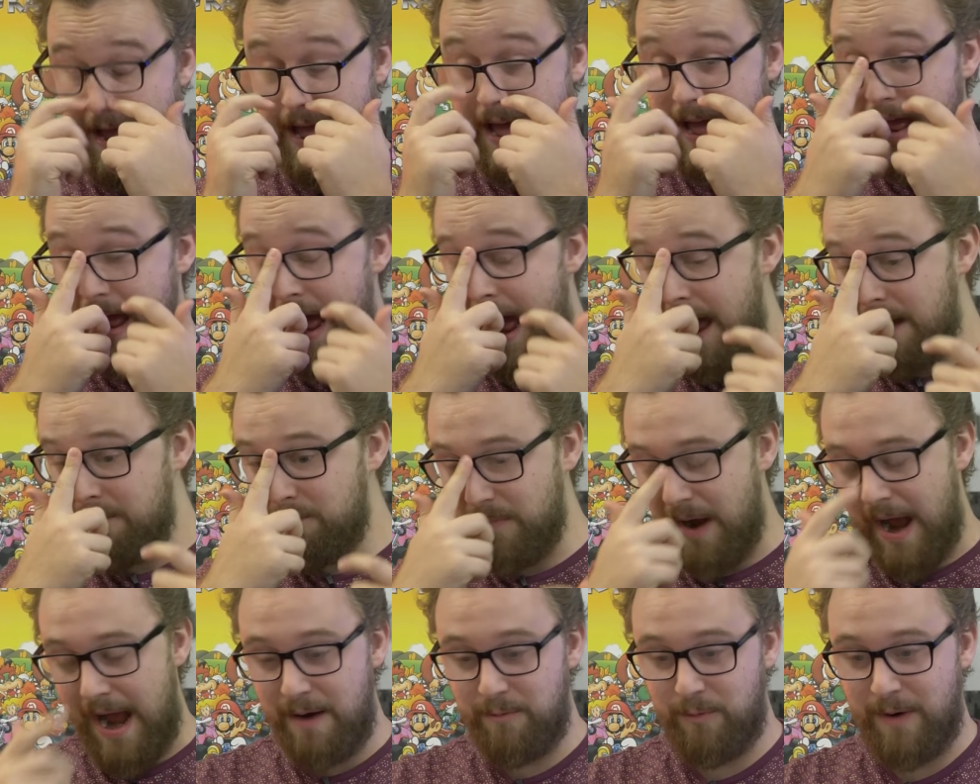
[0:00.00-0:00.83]
I,
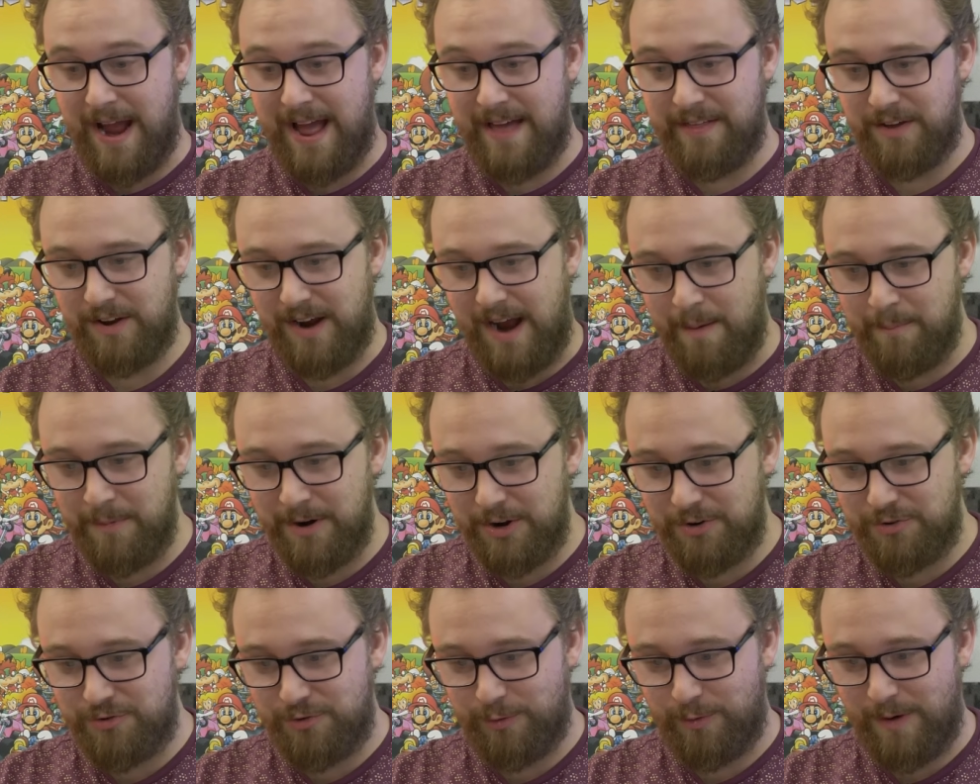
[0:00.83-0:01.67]
I'm I rather I'm
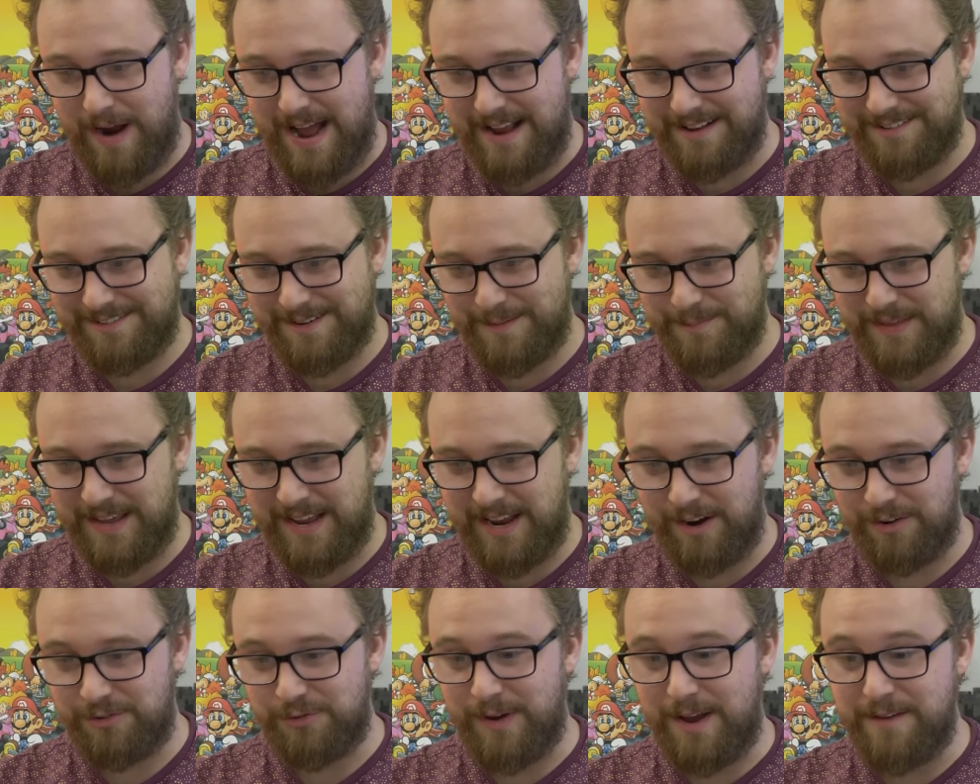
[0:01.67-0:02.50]
gonna try something
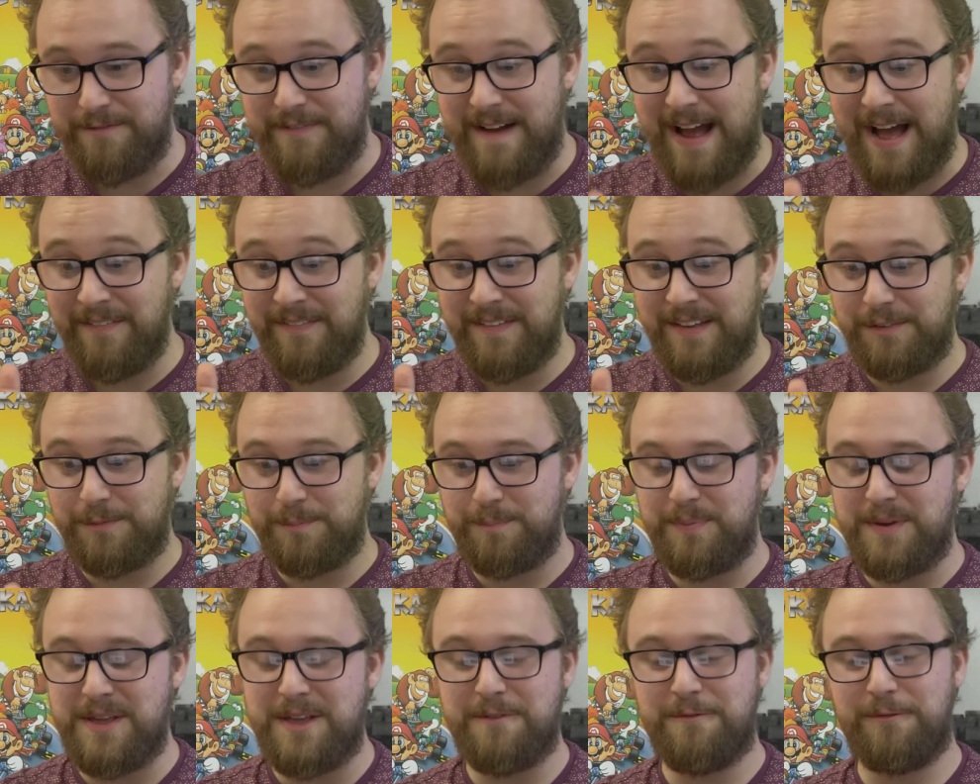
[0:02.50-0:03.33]
here. So I found this
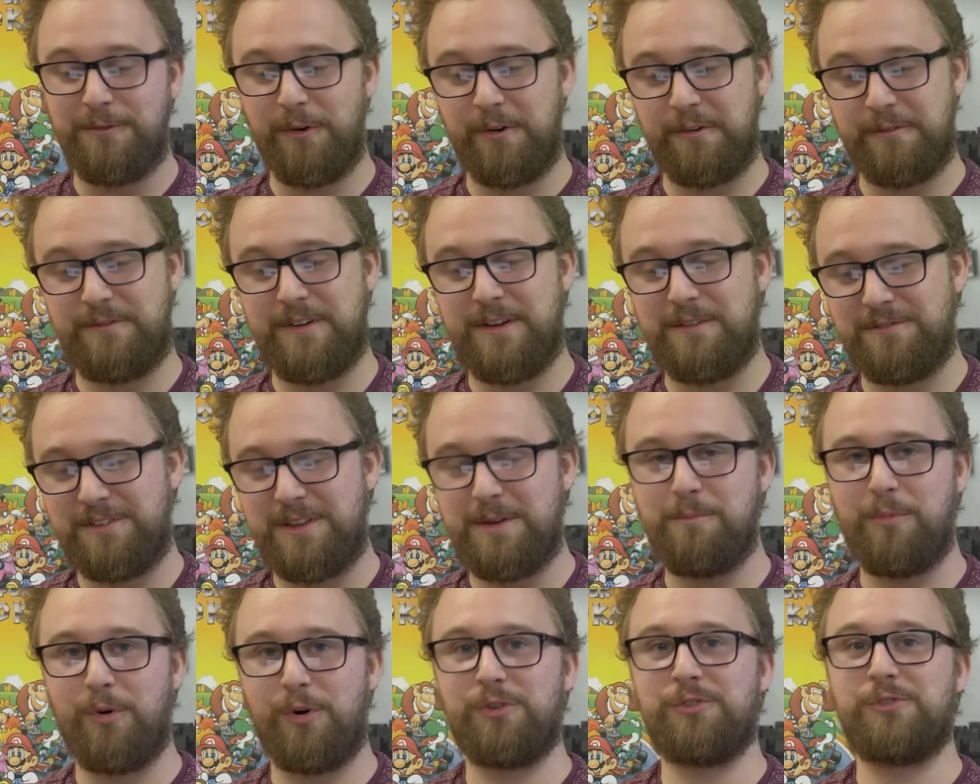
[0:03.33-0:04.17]
B four
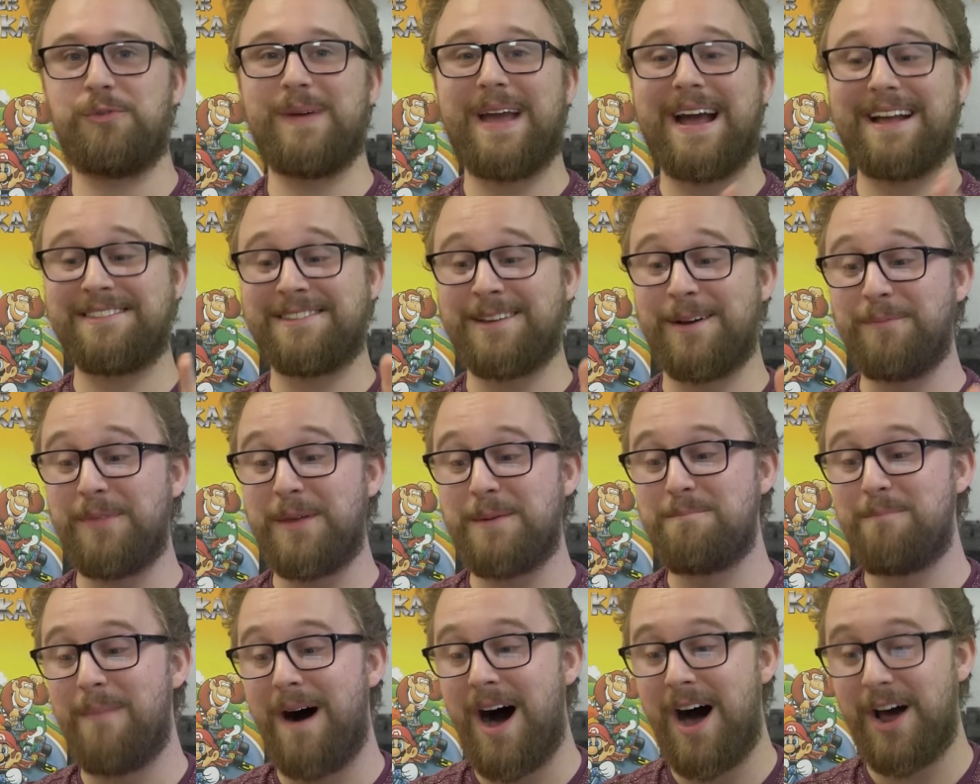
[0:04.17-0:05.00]
fifty board. So we got
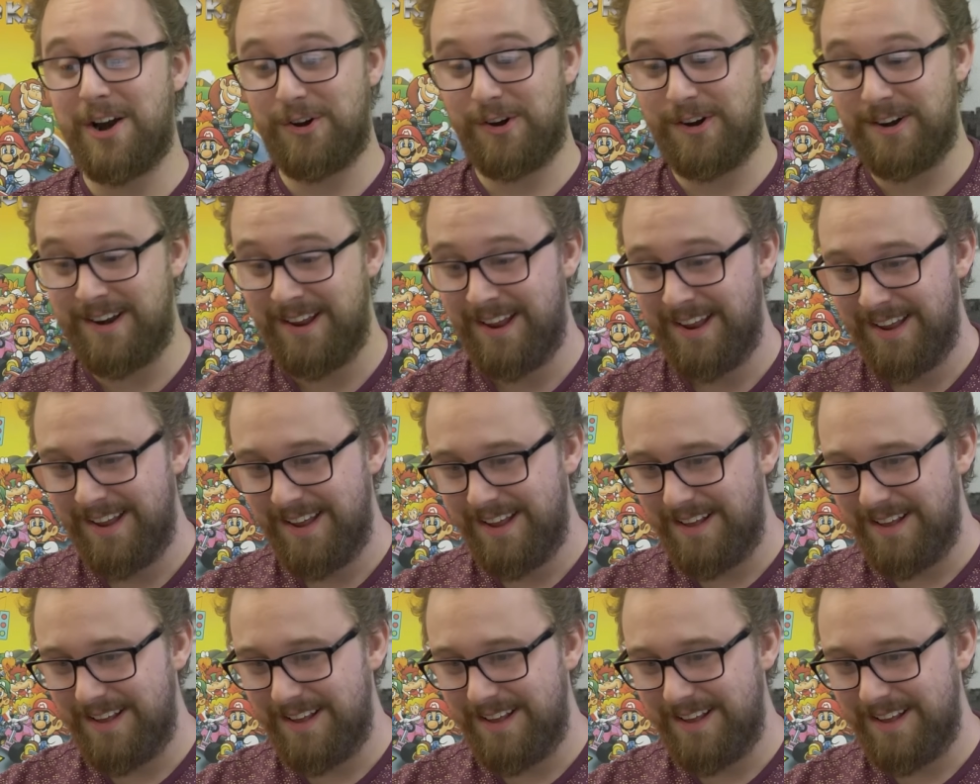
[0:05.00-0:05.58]
something modern.